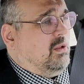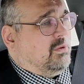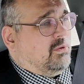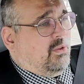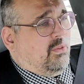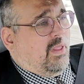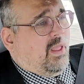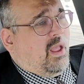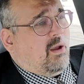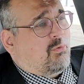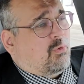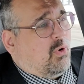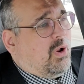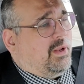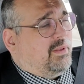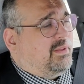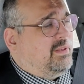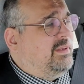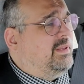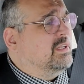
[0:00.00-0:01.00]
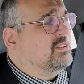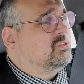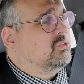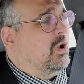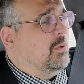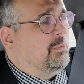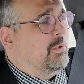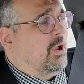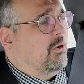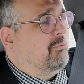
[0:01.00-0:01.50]
Do they have a right to
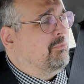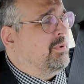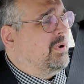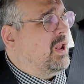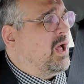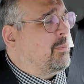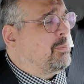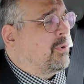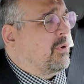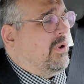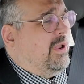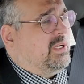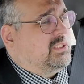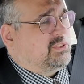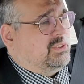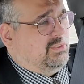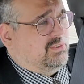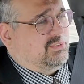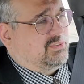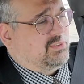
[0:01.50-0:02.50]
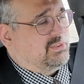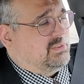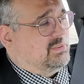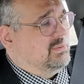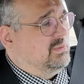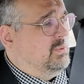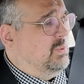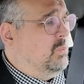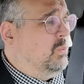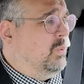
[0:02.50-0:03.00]
disrupt government operations?
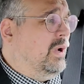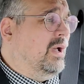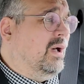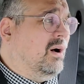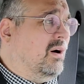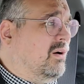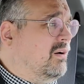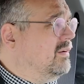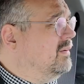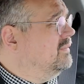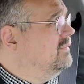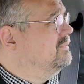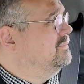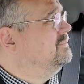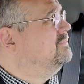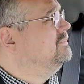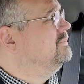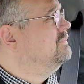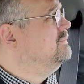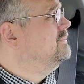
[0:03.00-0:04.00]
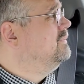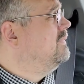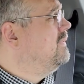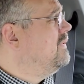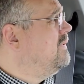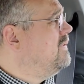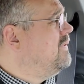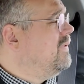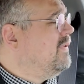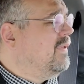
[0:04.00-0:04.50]
Well,
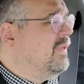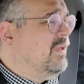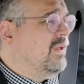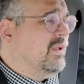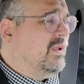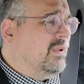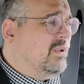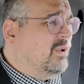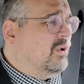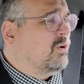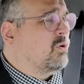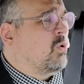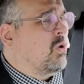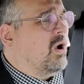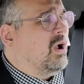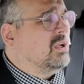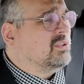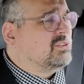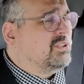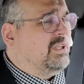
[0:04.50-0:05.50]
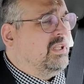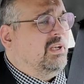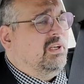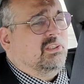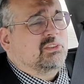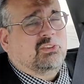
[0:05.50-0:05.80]
you're crossing into